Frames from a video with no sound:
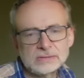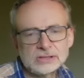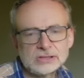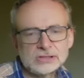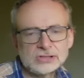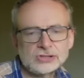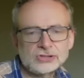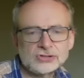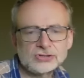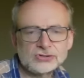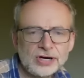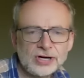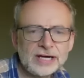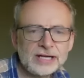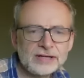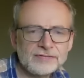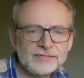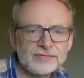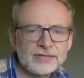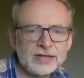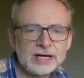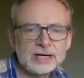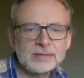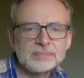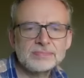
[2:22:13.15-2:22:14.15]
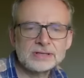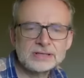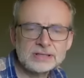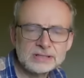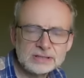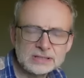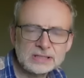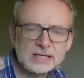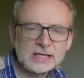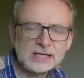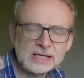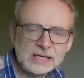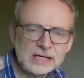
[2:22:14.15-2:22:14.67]
strength there
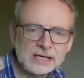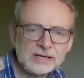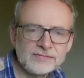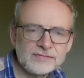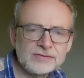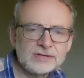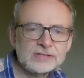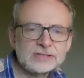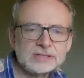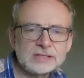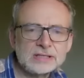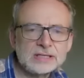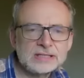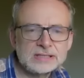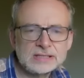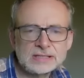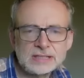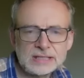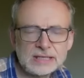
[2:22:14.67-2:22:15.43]
because her Lilith is